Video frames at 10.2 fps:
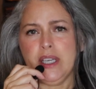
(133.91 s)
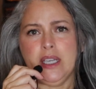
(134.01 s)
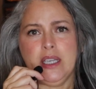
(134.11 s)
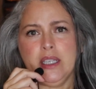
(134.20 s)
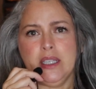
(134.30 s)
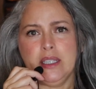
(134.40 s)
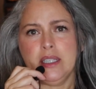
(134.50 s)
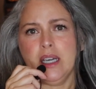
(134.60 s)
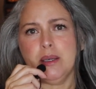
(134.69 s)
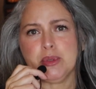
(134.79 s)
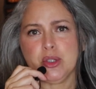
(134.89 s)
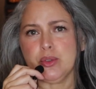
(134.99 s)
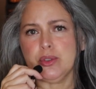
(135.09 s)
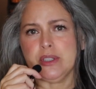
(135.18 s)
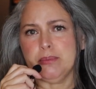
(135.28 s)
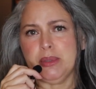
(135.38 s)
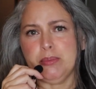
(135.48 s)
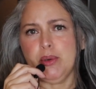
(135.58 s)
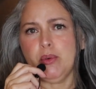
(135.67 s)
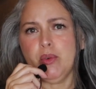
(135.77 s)
And I'm sure some
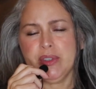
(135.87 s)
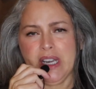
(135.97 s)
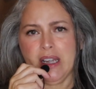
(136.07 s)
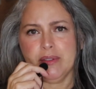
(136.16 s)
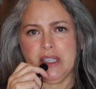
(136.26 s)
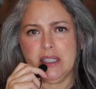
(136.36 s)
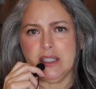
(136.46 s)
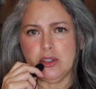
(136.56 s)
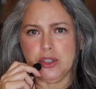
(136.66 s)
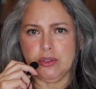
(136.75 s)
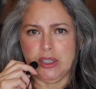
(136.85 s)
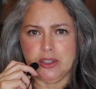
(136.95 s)
people won't have that issue.